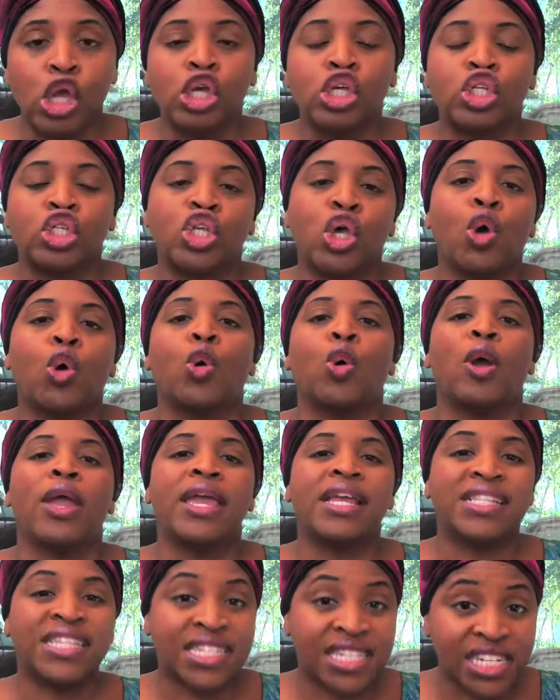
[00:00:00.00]
So
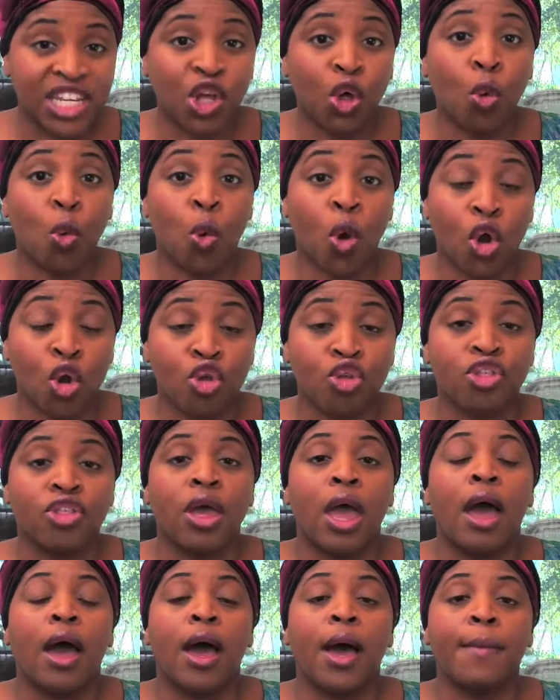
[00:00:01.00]
it's still worth
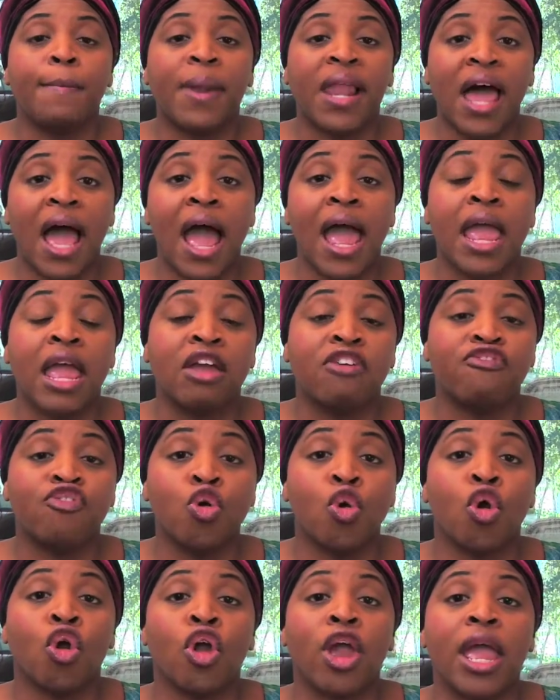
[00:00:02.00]
applying
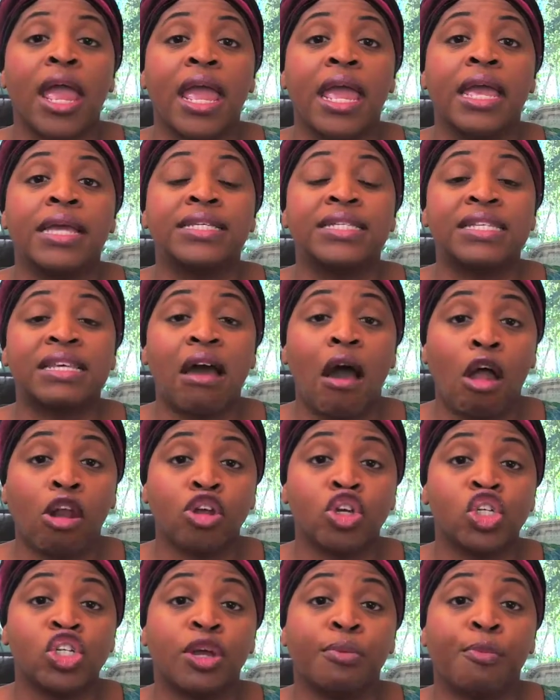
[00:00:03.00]
for a
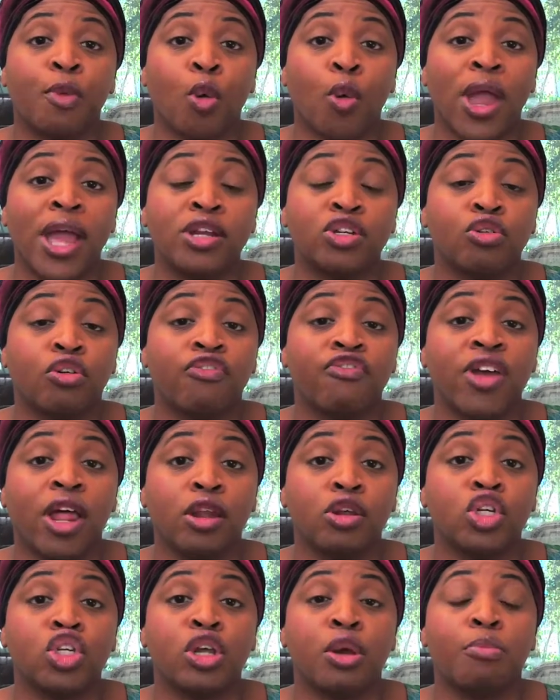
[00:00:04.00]
scholarship, grant, or
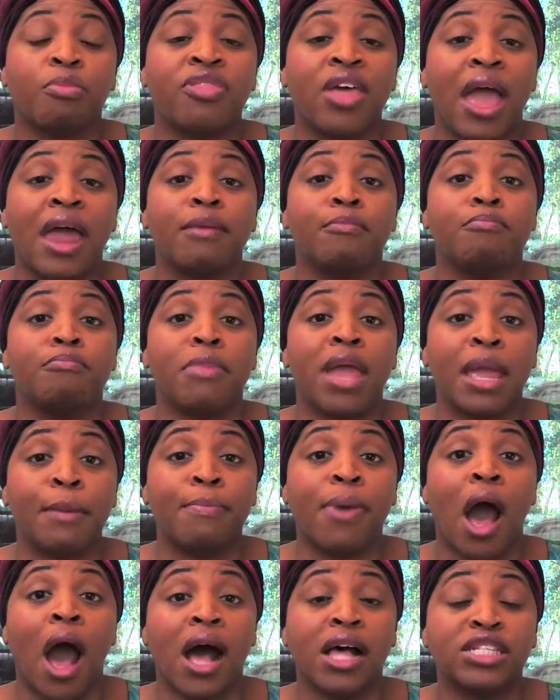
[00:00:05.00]
fellowship that may
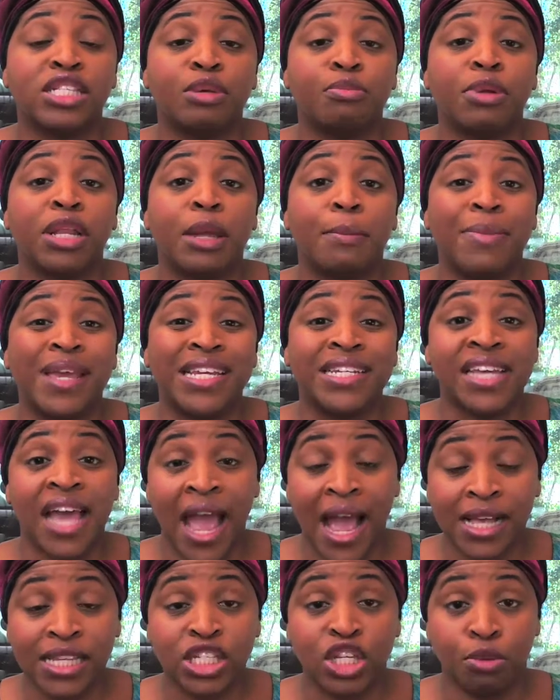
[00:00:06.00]
possibly be
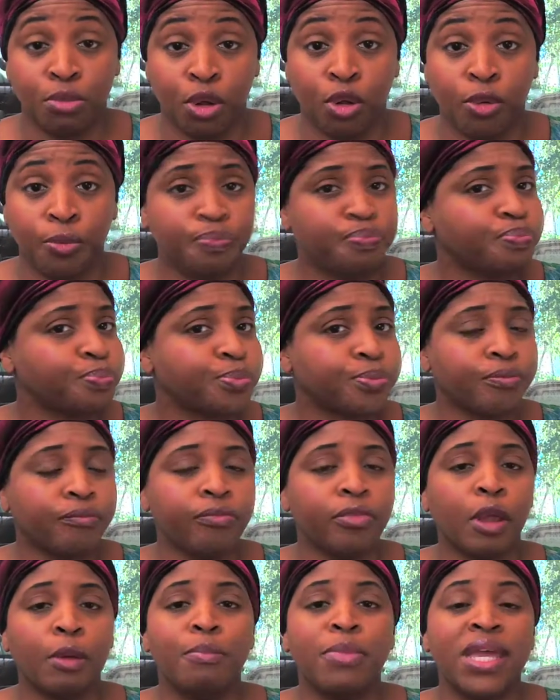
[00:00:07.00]
taxable,
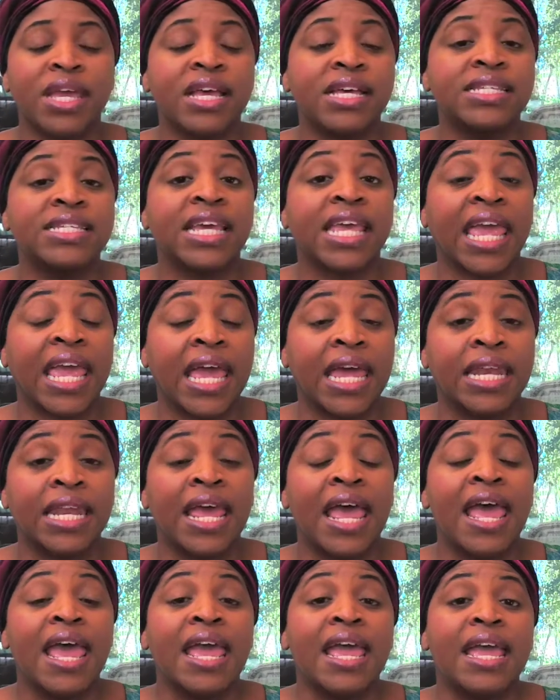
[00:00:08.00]
because again,
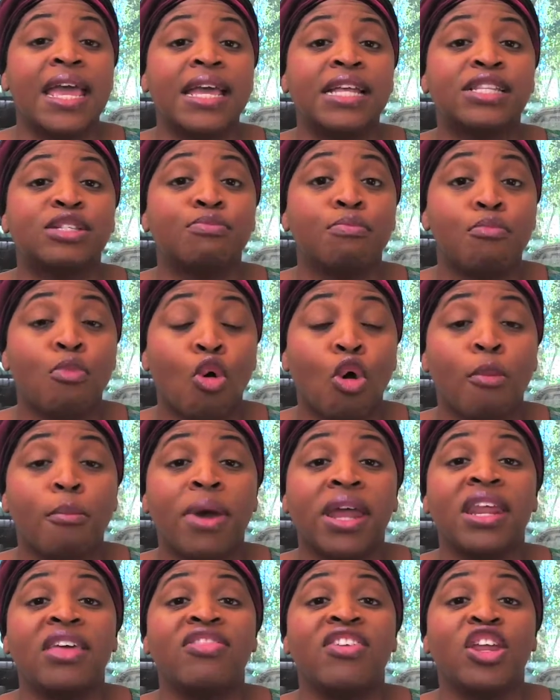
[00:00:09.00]
it's more
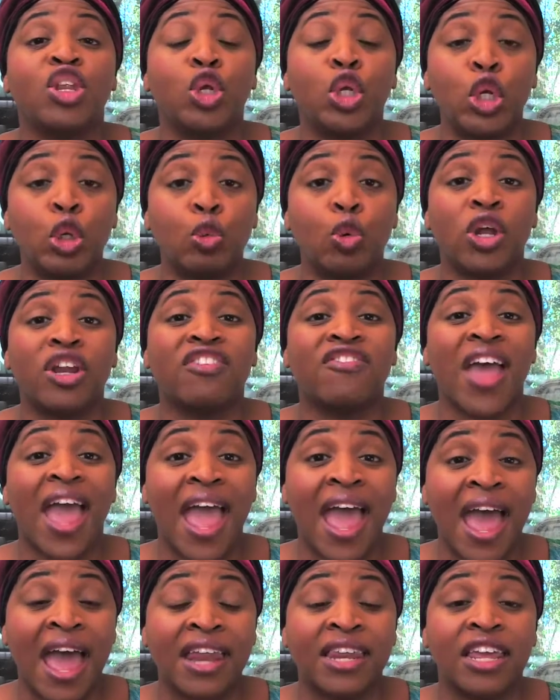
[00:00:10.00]
money than you would have
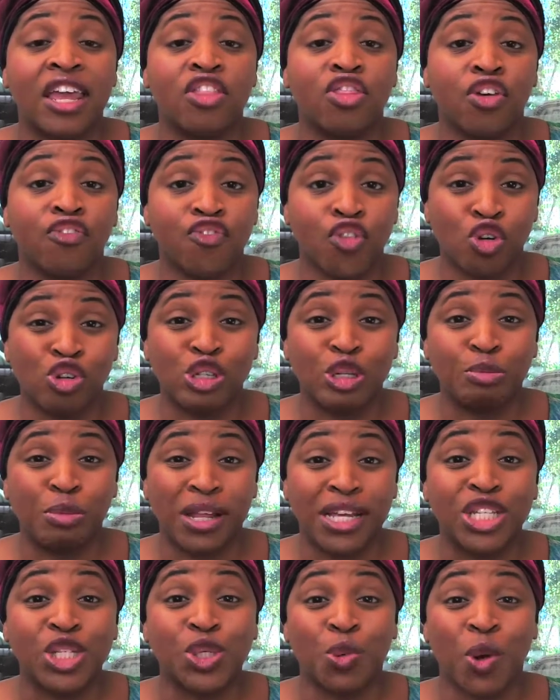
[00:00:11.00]
had in the first
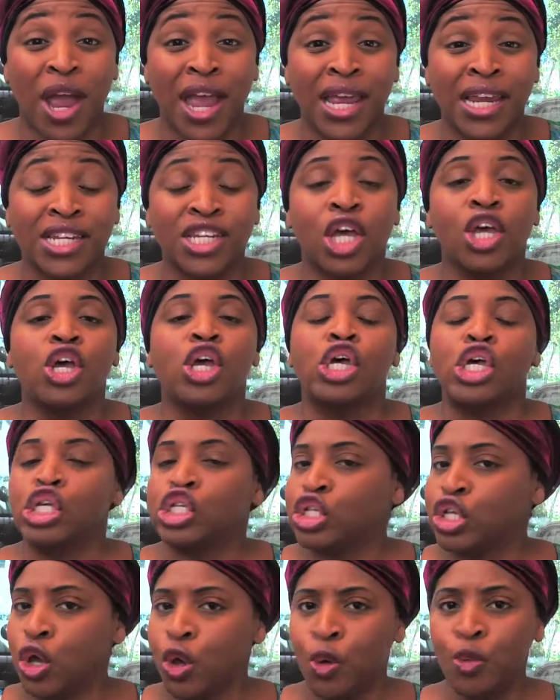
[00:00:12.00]
place, right?
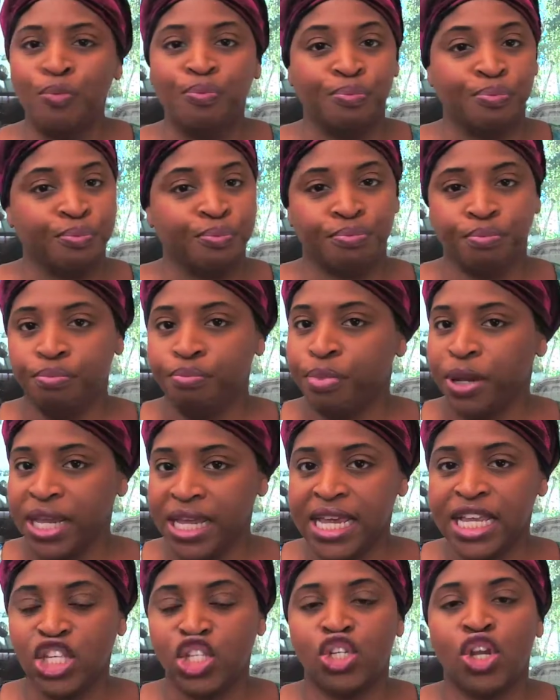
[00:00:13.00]
So
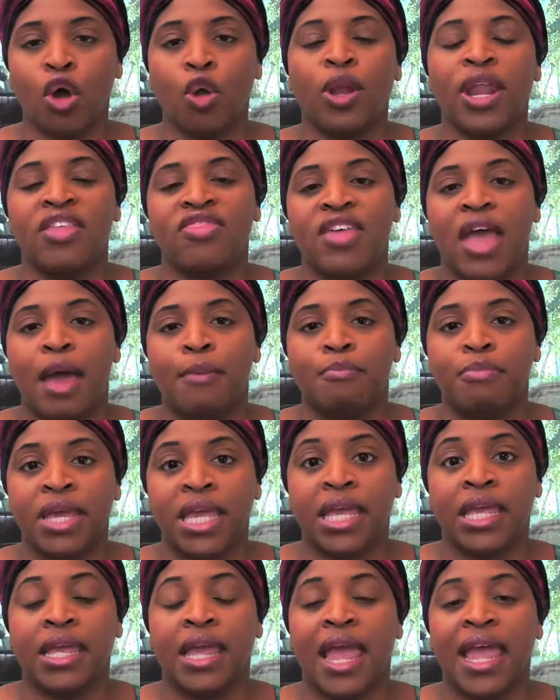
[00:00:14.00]
please don't let that
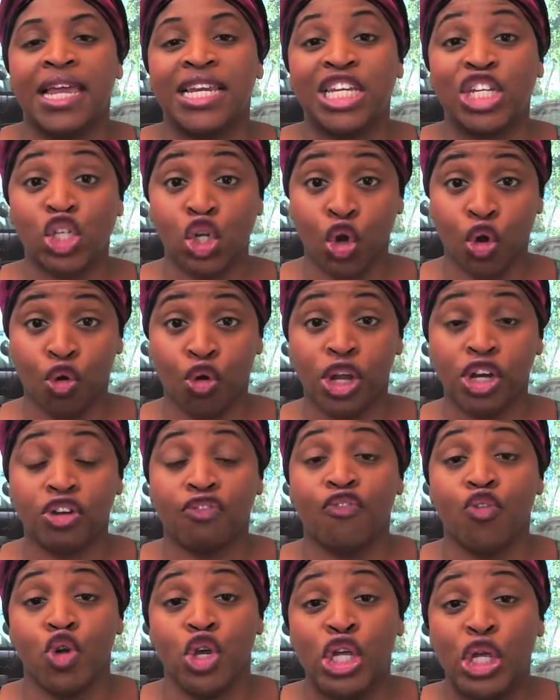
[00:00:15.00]
be a deterrent
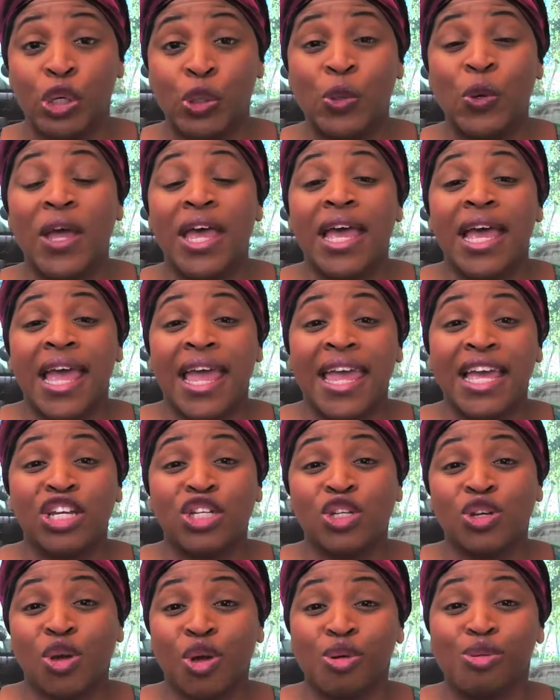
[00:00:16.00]
for you in
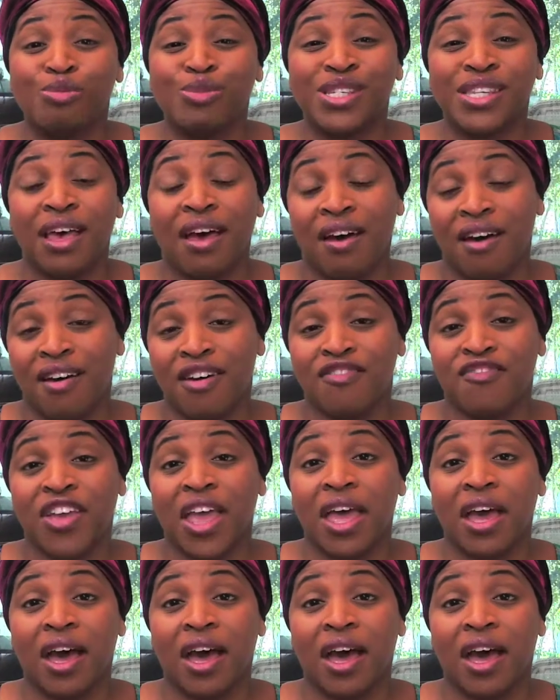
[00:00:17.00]
terms of